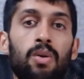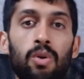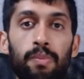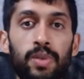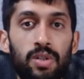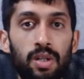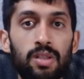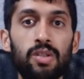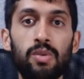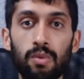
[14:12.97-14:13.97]
group
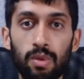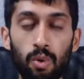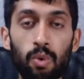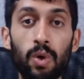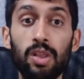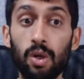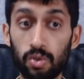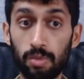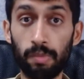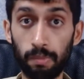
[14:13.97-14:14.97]
strength is over
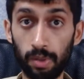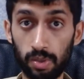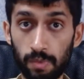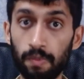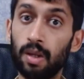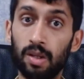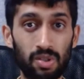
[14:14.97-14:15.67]
1,000 members.